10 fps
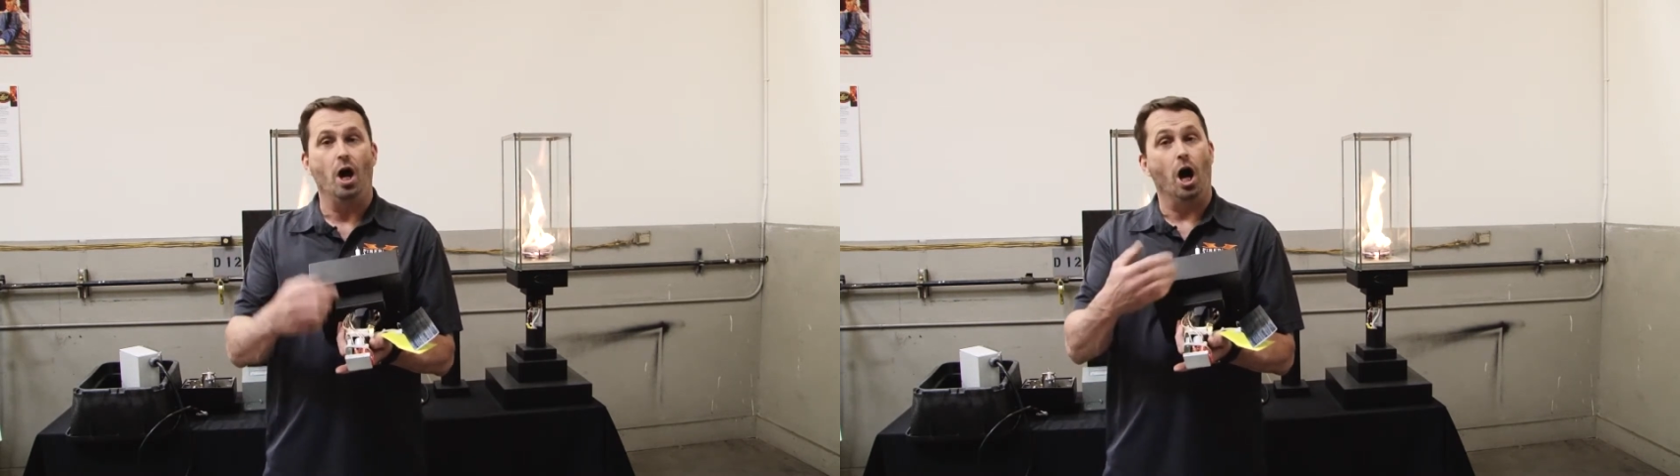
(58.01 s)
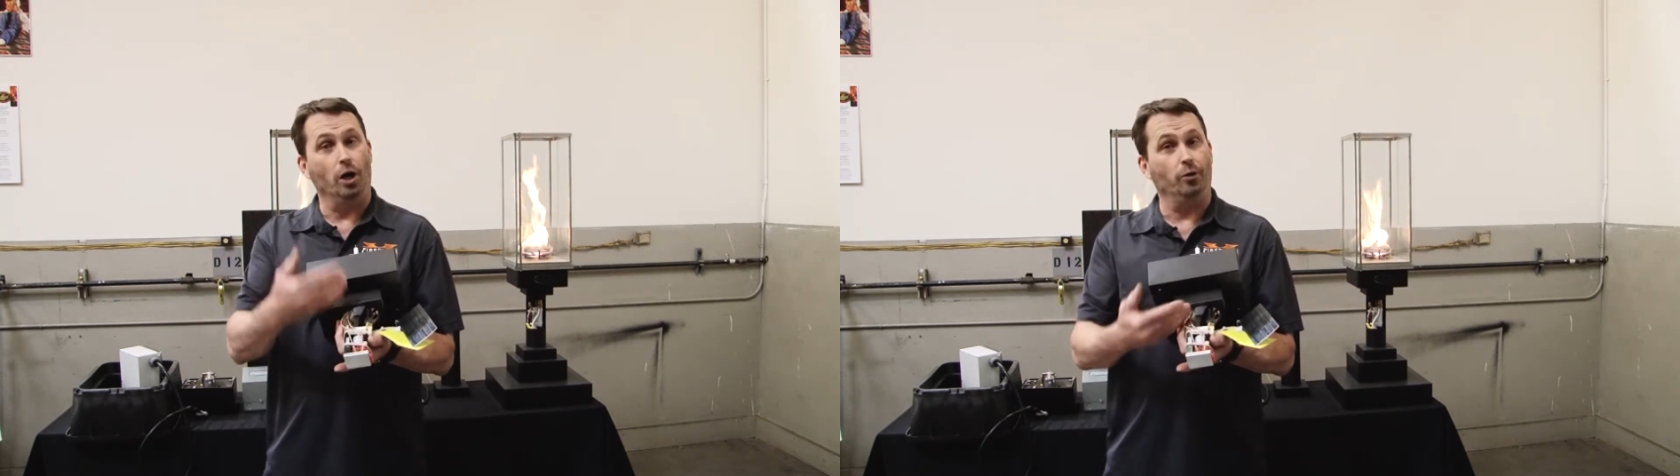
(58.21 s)

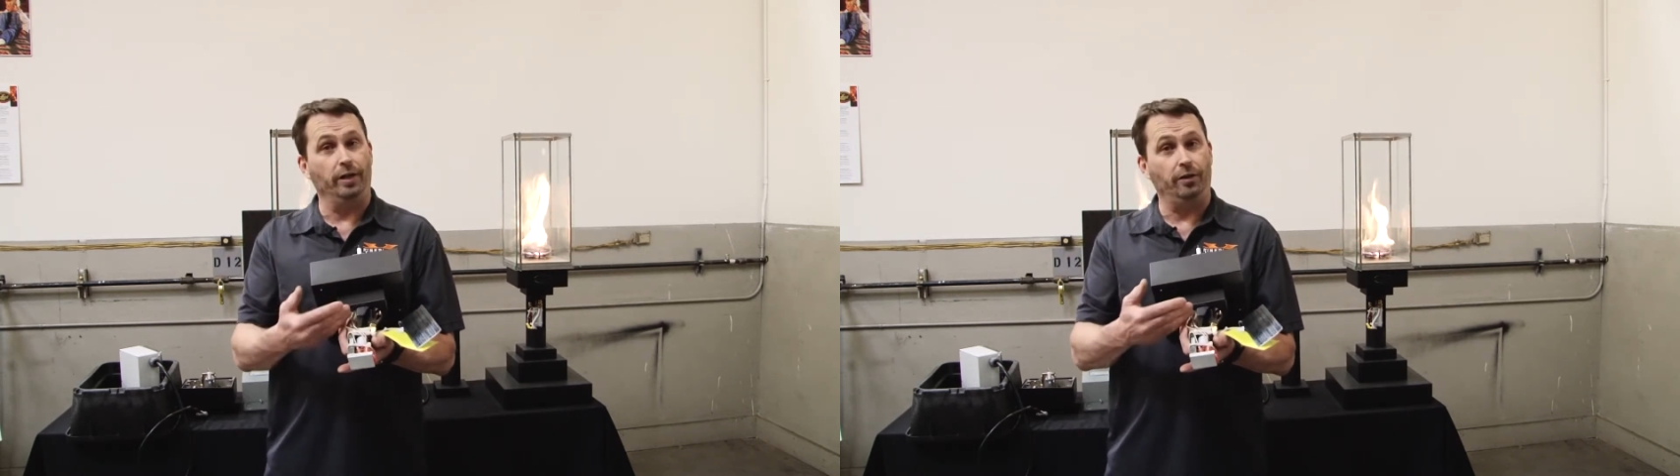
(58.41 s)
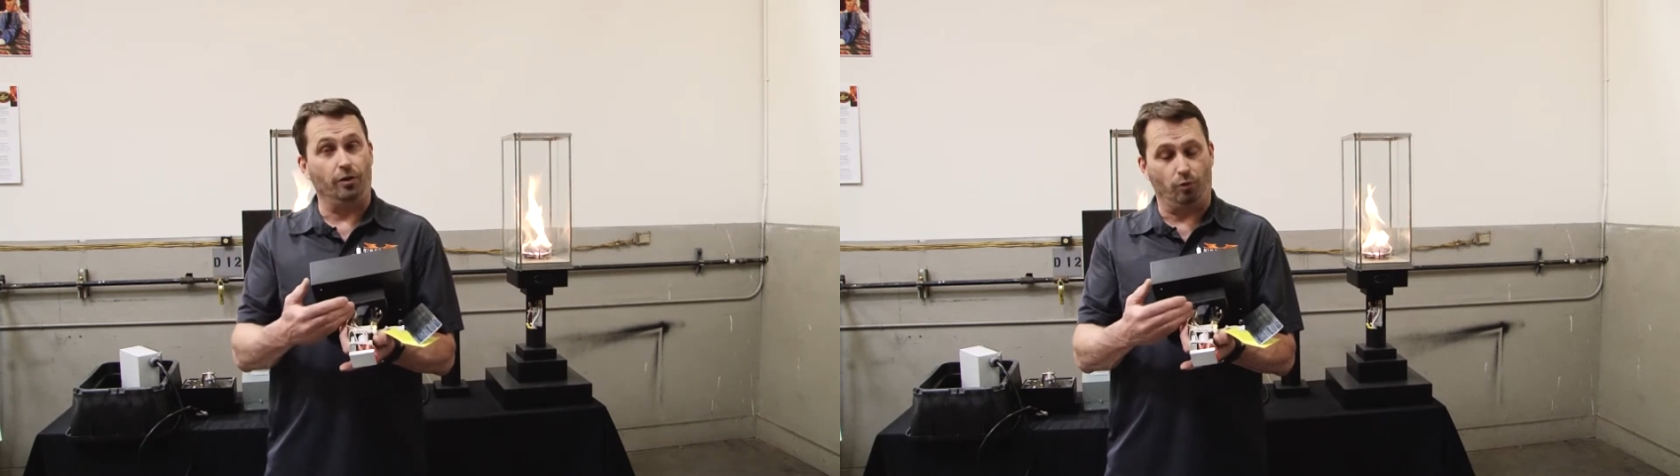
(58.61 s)

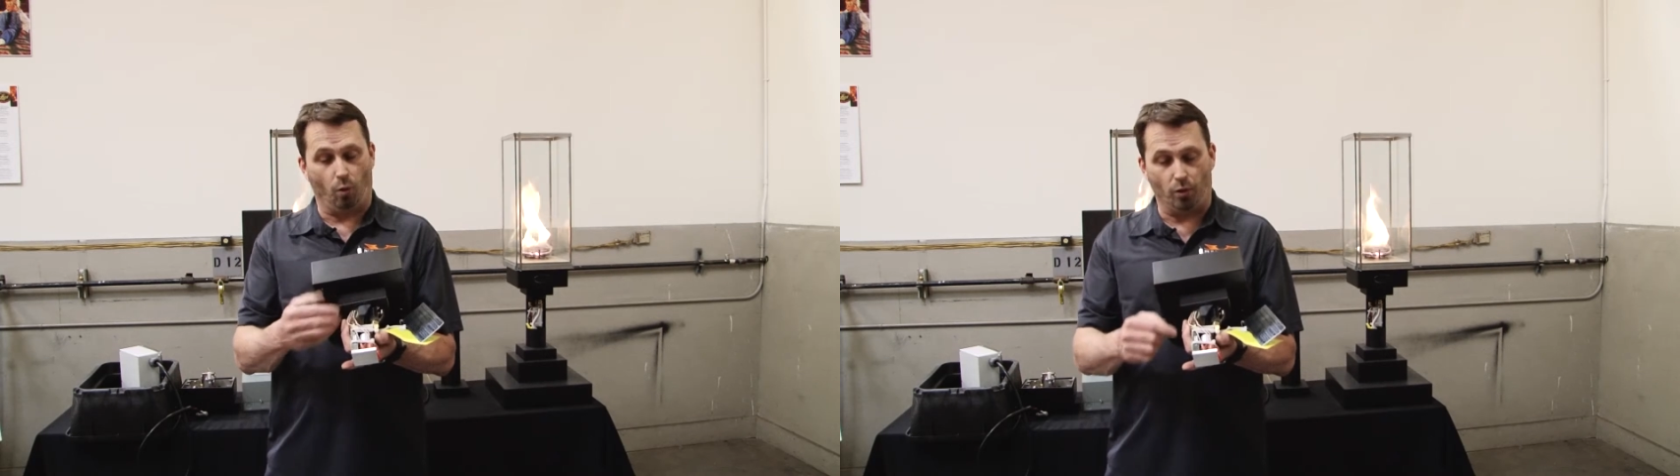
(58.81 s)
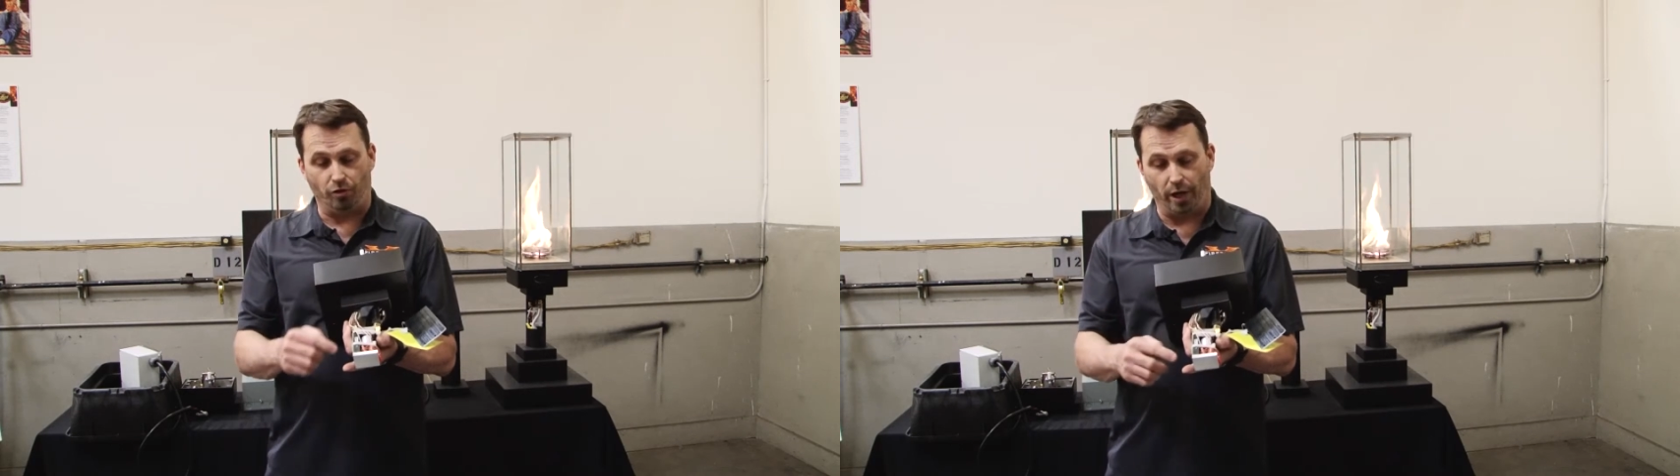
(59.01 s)
underneath the
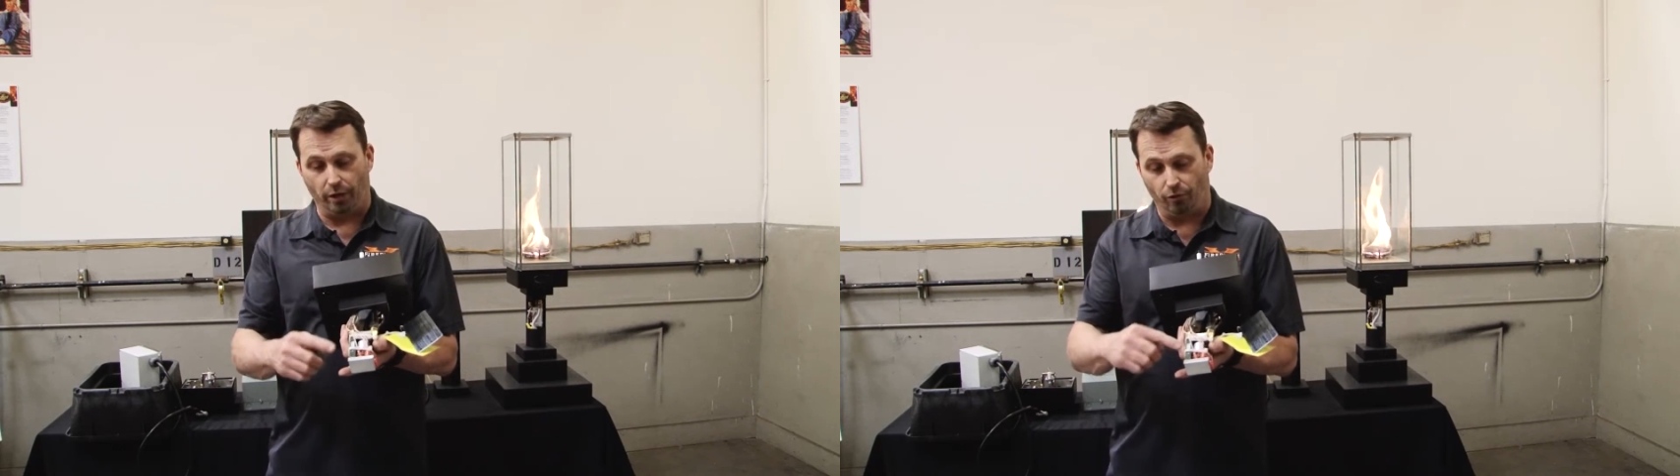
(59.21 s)
torch head.